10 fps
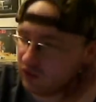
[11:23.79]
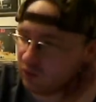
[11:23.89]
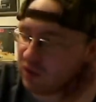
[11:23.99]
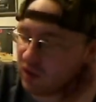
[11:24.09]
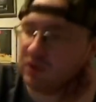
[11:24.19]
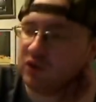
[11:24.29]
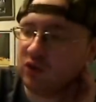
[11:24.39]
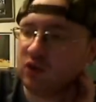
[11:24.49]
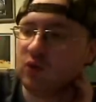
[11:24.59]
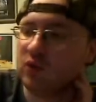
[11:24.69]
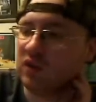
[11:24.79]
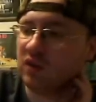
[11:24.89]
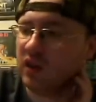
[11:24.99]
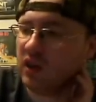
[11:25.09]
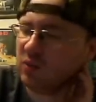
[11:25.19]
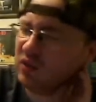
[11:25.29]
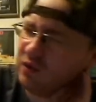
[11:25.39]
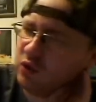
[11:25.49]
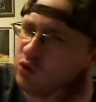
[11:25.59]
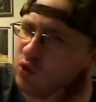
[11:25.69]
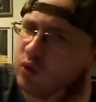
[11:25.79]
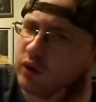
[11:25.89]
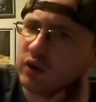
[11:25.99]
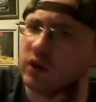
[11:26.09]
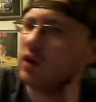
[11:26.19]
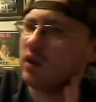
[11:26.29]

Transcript: this public zoo in, I believe, New York.